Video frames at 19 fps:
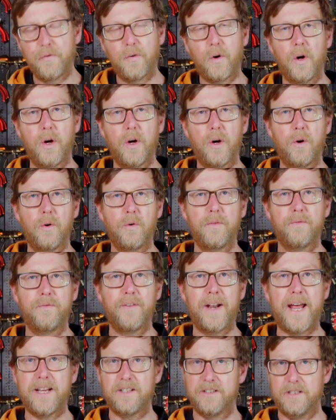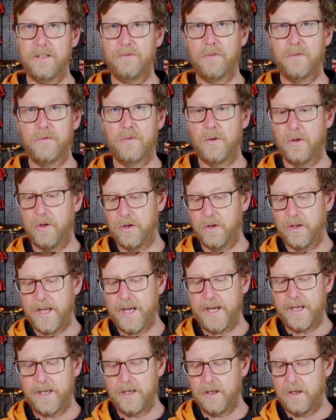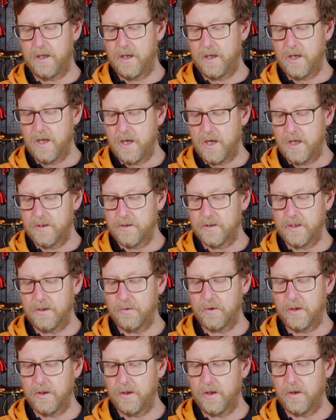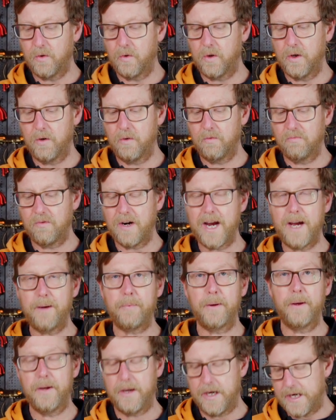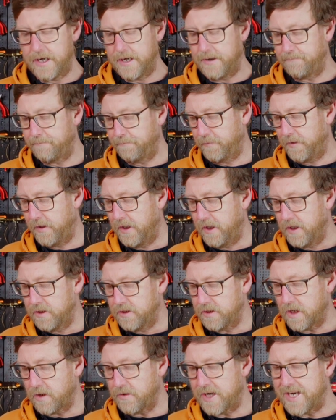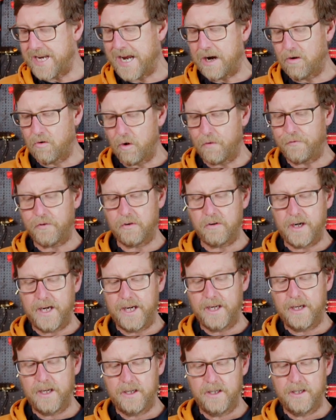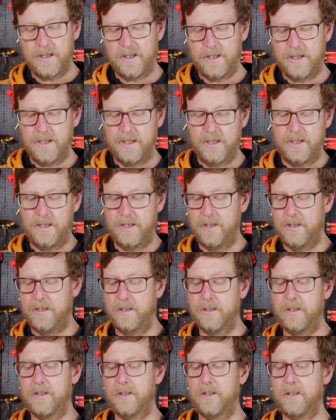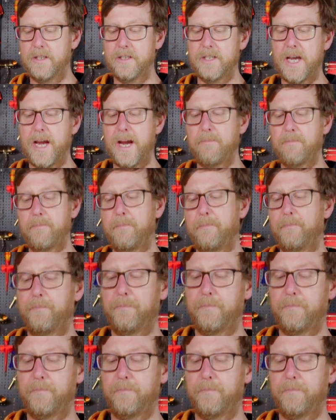foil, flat silver foil in silk and oil wrap. So they're now offering the same